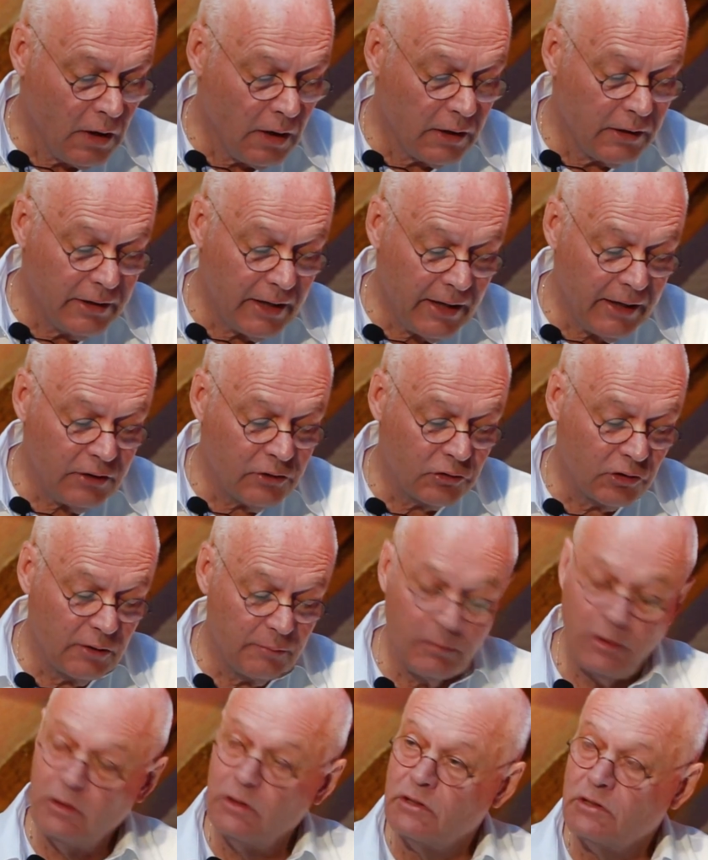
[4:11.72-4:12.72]

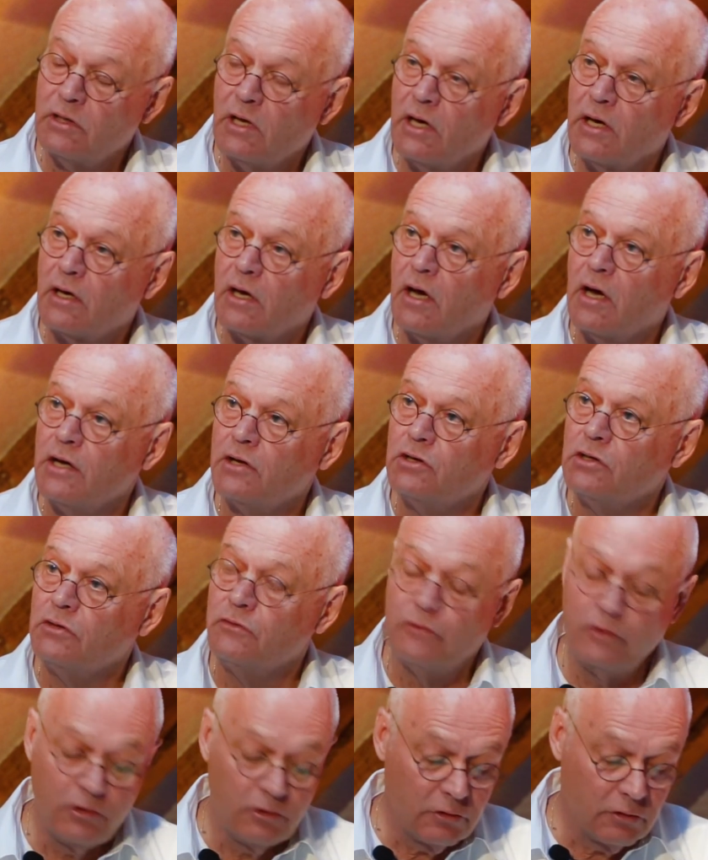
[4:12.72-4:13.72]
Daydreaming is not conscious
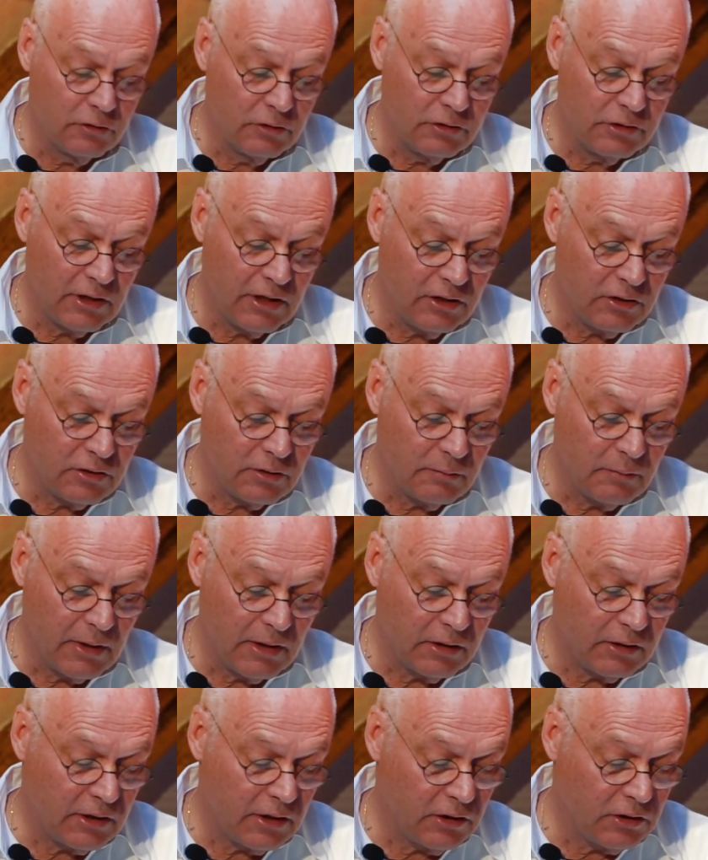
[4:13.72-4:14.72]
visualization
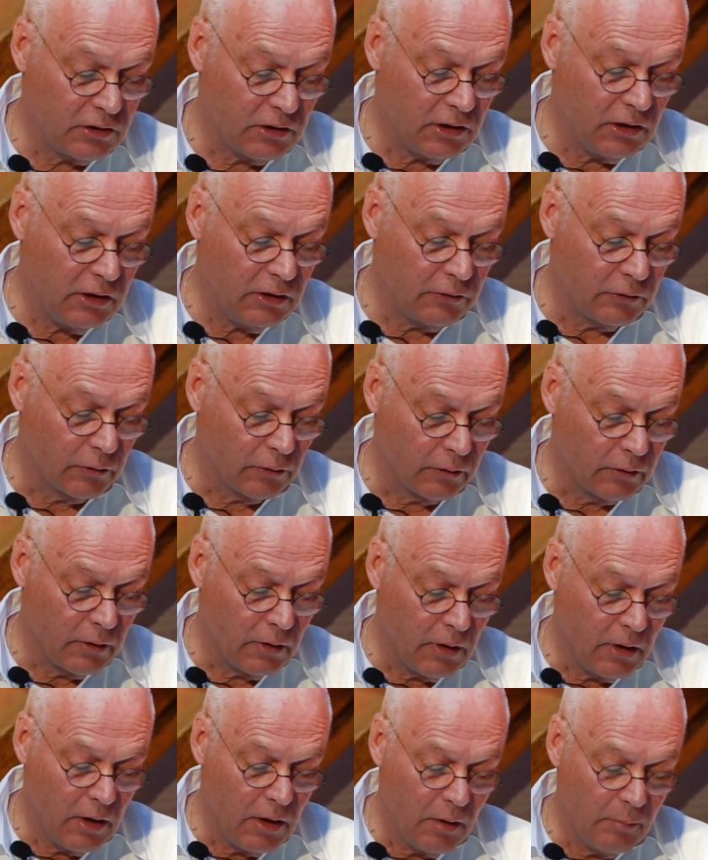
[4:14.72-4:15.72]
meditation either.
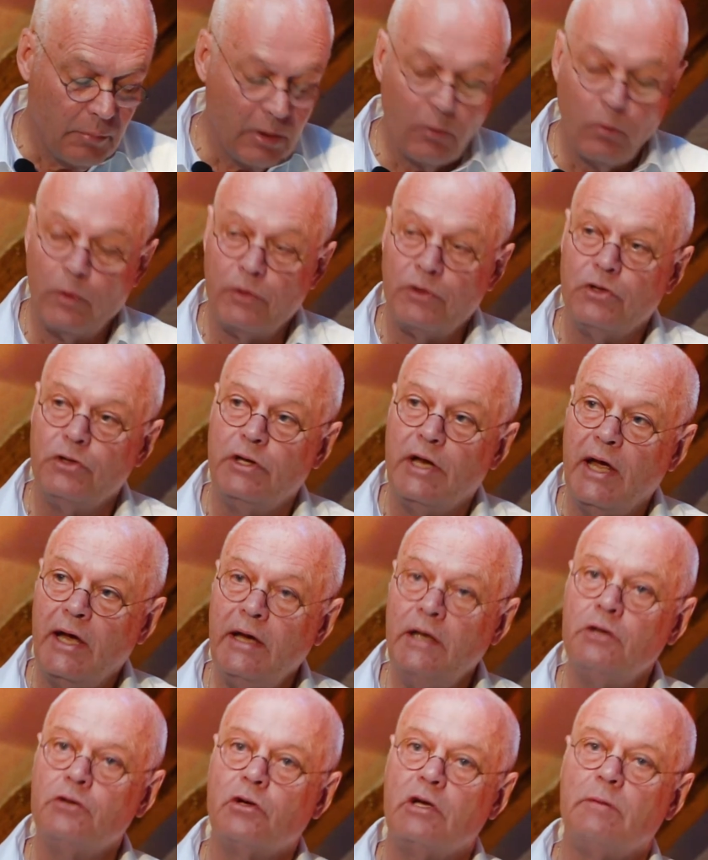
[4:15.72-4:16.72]
But with
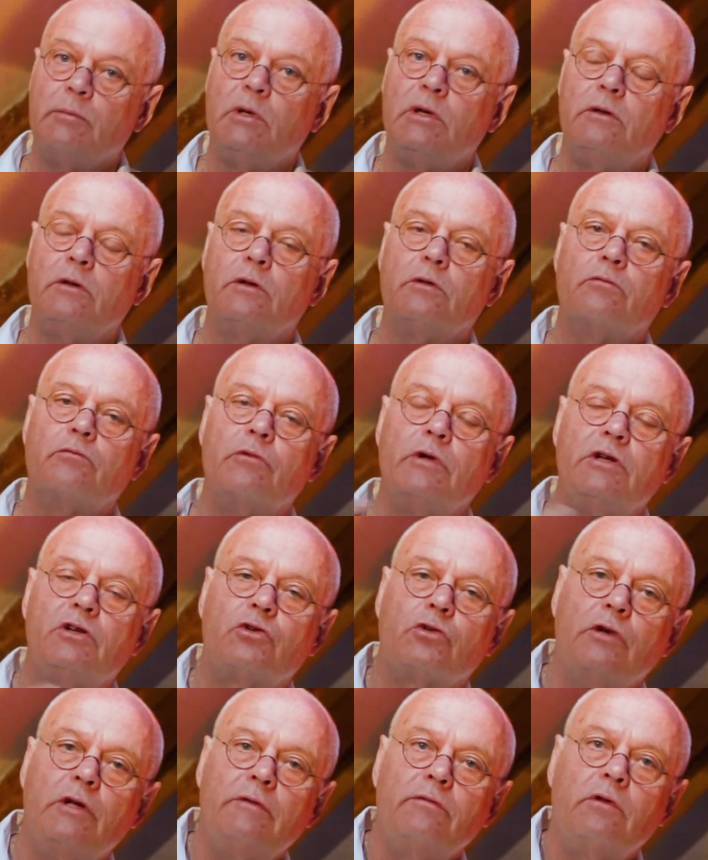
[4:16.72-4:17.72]
daydreaming, the
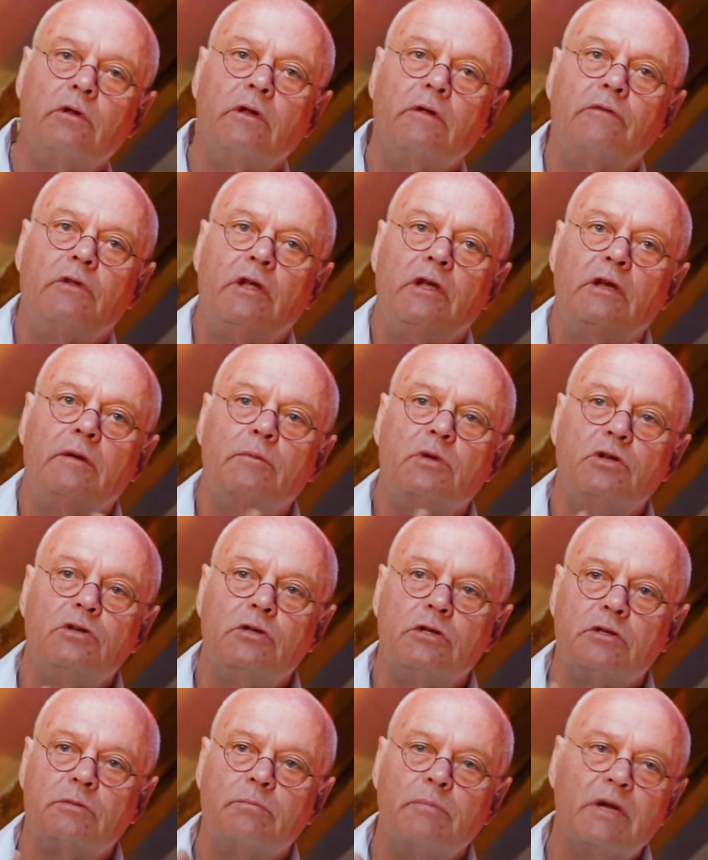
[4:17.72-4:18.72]
retrieval of the image
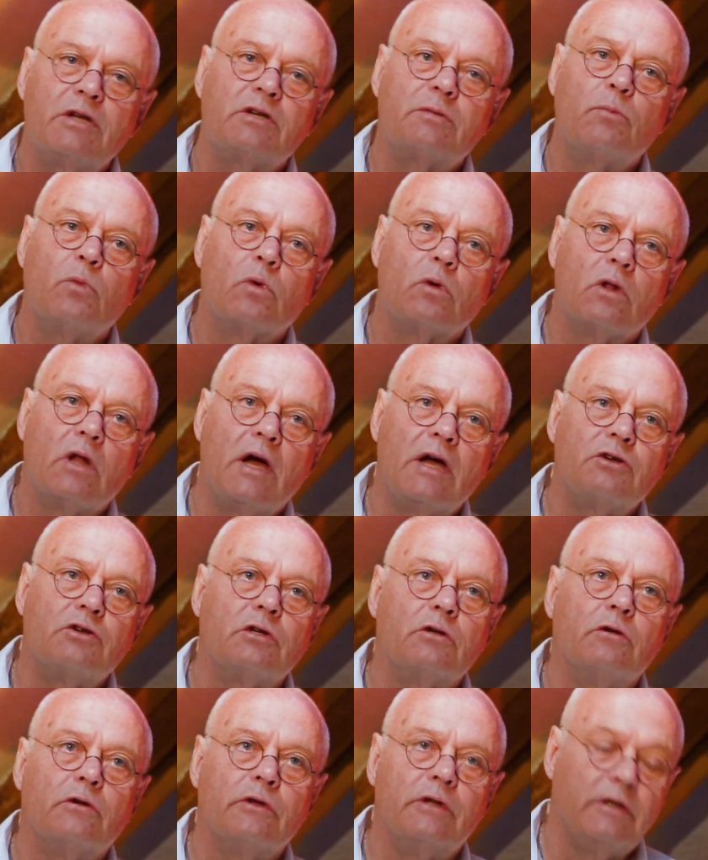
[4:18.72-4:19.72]
is much more
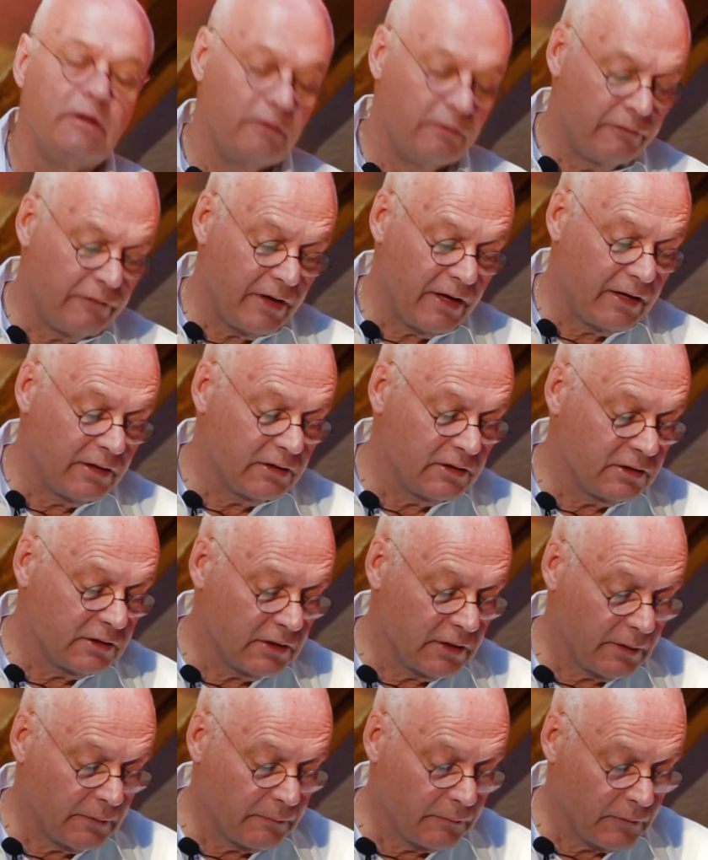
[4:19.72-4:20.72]
logical than in
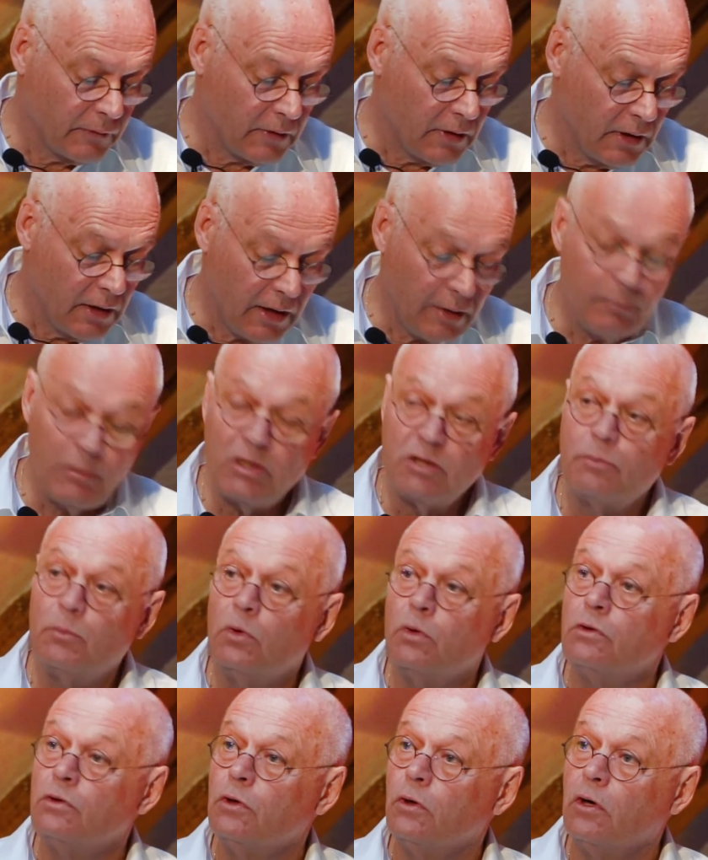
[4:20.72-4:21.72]
fantasy, and much
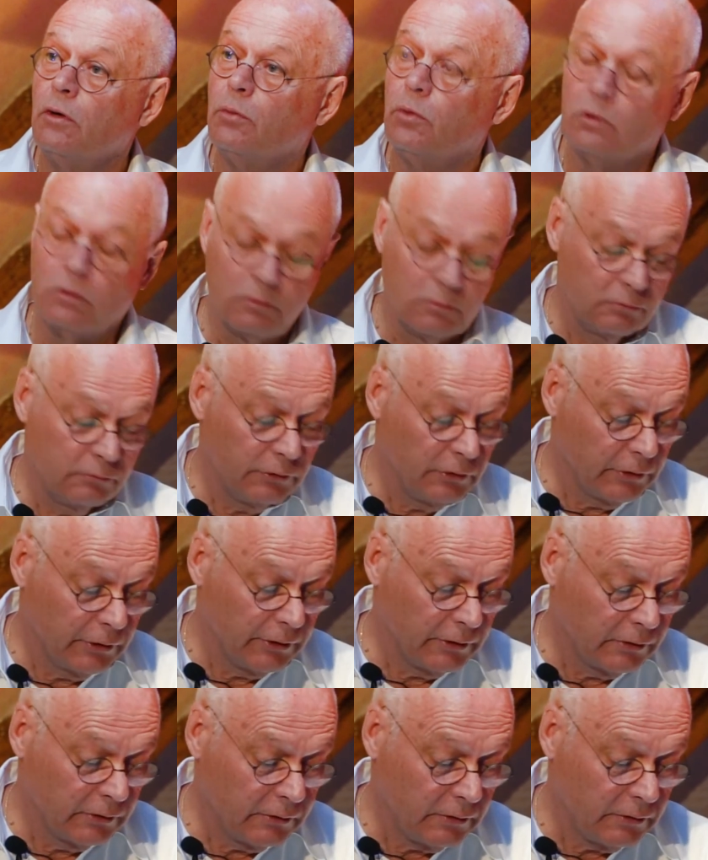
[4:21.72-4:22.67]
more enjoyable, really.